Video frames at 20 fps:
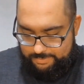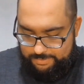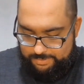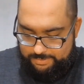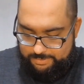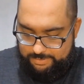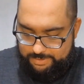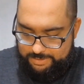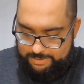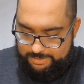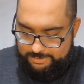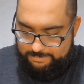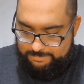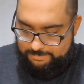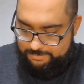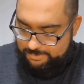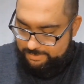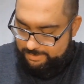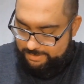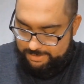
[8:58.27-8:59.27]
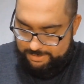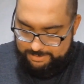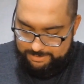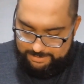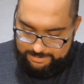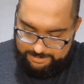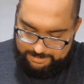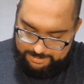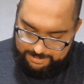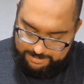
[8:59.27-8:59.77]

So let's put his